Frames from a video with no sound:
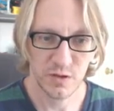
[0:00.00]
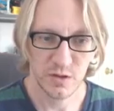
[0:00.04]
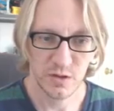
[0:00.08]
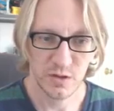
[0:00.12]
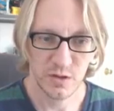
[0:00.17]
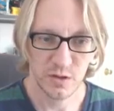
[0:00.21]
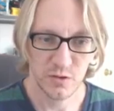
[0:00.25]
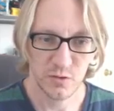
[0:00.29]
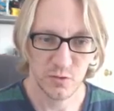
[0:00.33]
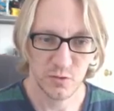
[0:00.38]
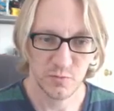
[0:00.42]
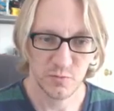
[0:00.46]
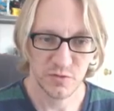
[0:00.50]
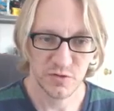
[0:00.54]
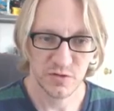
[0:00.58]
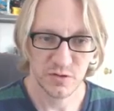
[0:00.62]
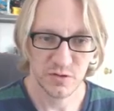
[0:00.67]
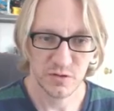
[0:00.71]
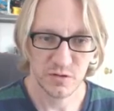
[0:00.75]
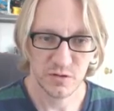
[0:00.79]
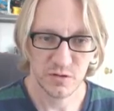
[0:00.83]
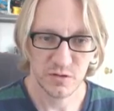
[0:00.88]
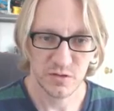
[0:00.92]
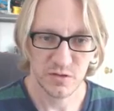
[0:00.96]
Oops,
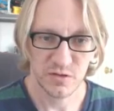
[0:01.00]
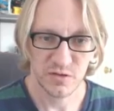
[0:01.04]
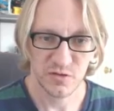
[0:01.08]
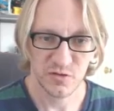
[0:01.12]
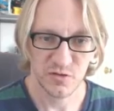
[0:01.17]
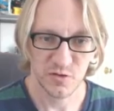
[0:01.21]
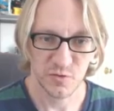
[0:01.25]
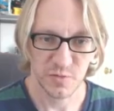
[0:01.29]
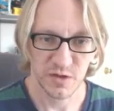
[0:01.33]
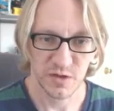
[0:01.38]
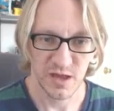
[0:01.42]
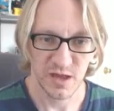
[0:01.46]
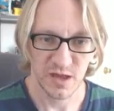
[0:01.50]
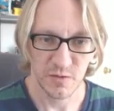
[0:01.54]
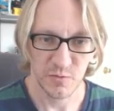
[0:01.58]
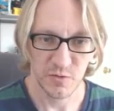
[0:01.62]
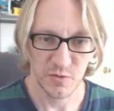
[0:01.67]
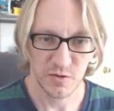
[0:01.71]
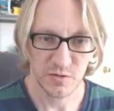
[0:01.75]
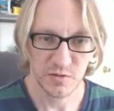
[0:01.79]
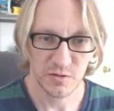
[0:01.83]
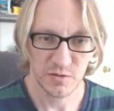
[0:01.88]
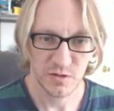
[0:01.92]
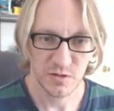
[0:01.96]
stupid camera.
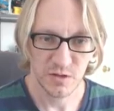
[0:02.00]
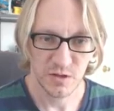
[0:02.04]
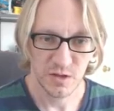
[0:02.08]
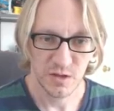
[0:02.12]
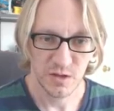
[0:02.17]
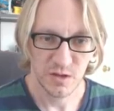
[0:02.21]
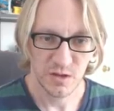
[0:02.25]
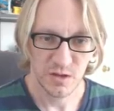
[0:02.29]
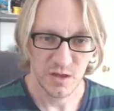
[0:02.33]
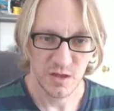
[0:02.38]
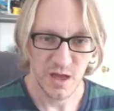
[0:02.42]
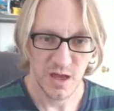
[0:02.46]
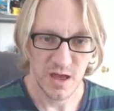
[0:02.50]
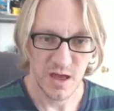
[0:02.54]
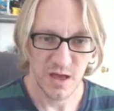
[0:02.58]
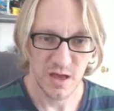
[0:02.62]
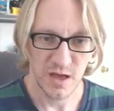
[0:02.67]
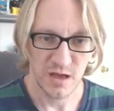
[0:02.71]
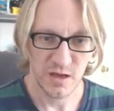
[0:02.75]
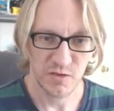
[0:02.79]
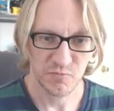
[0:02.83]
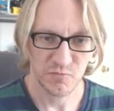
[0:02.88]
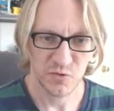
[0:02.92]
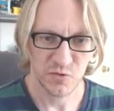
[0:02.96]

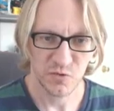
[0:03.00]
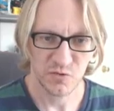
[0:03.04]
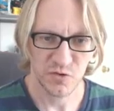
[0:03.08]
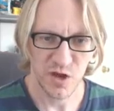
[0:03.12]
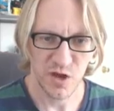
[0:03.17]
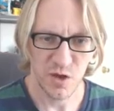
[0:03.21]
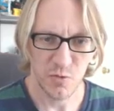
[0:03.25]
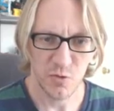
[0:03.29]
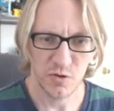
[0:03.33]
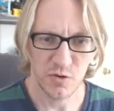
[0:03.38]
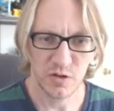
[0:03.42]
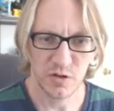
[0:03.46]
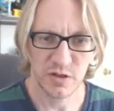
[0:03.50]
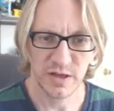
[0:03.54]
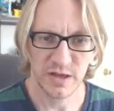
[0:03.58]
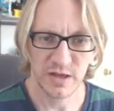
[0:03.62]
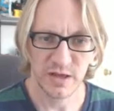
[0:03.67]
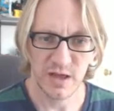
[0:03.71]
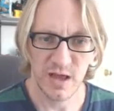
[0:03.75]
To double click,